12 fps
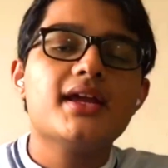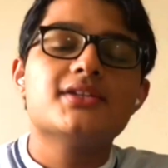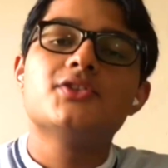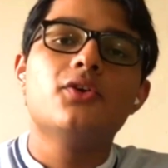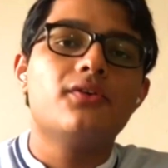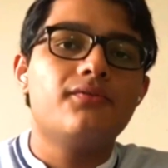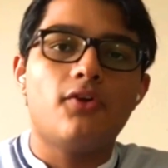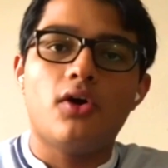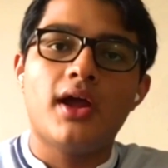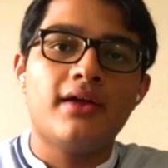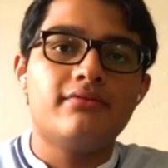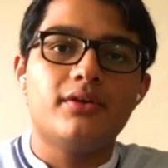is good for
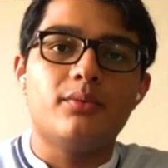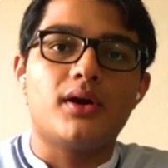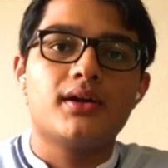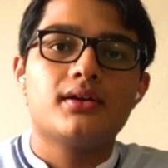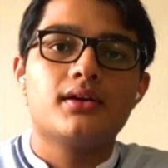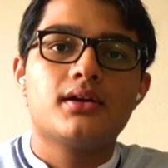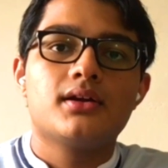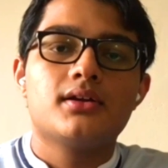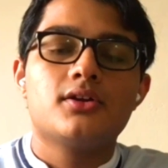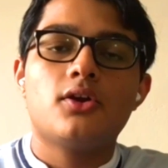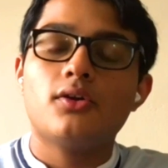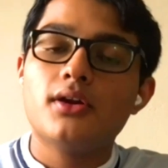everyone,
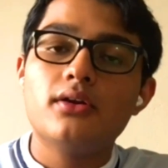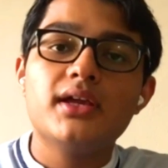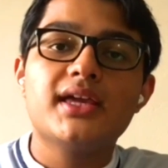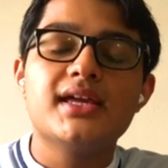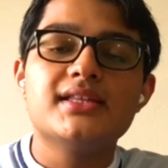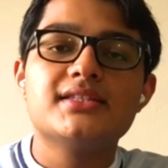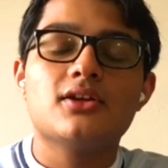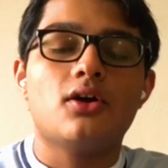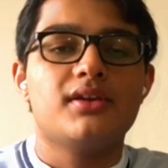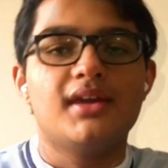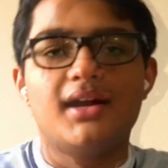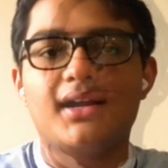not only kids or
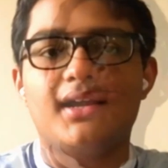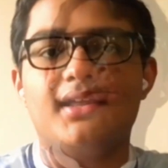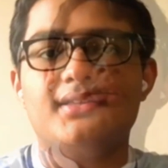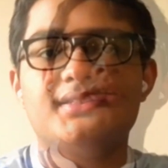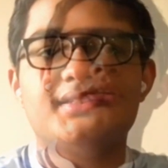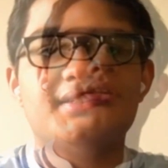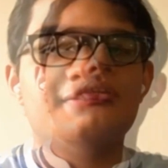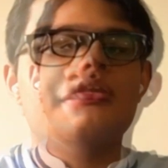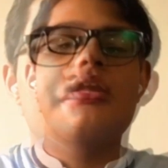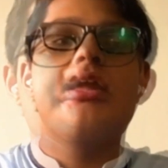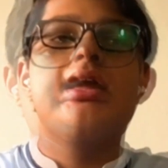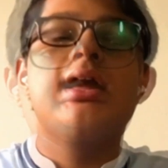young adults.
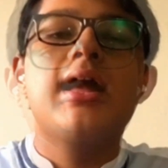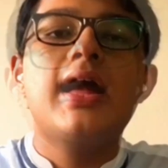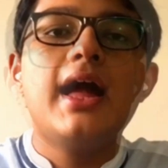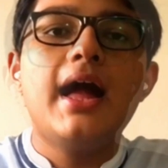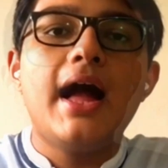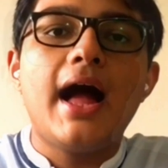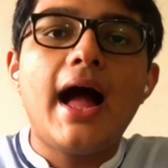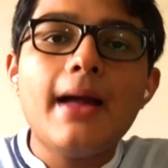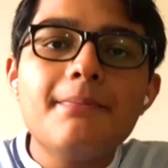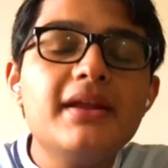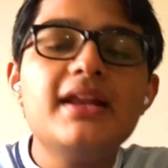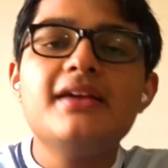I
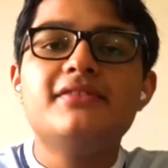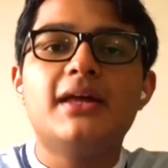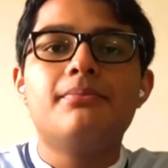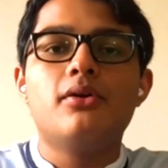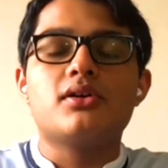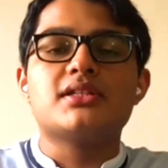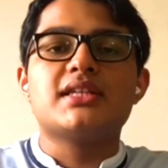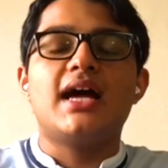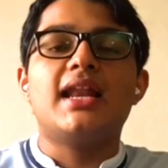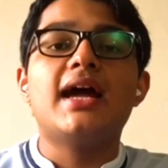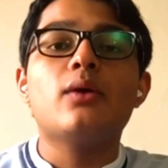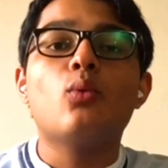believe that books are
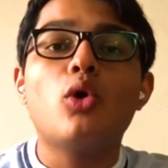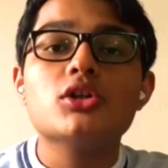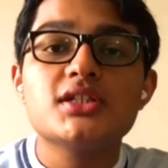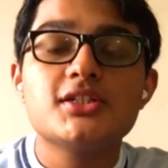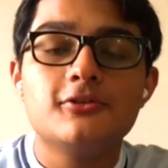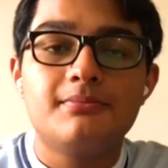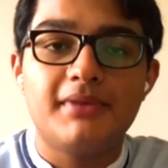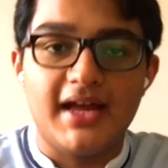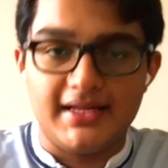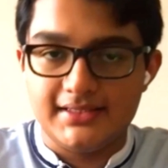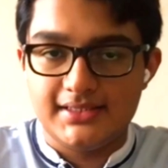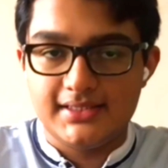like water to
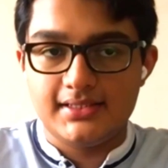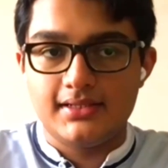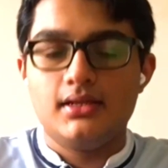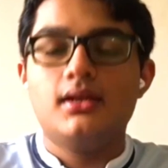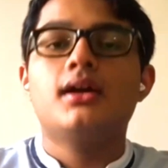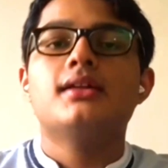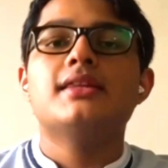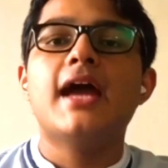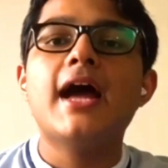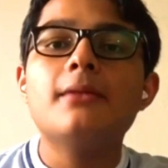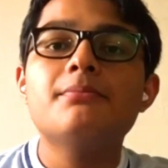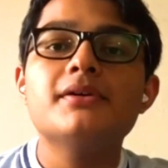plants. They
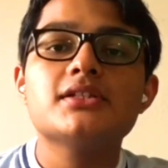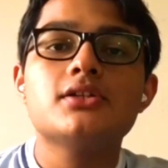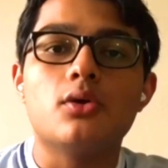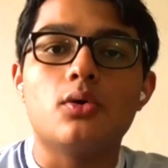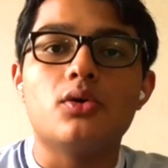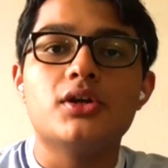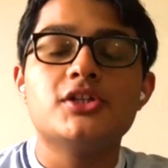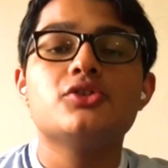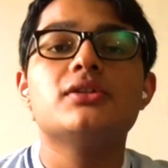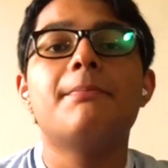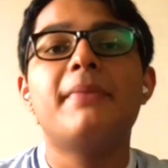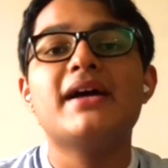help us grow into
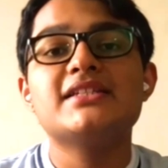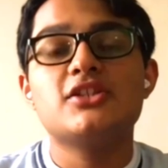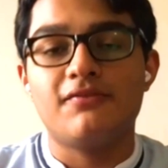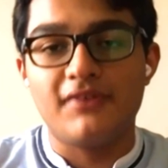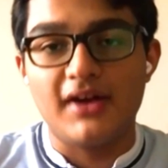the best of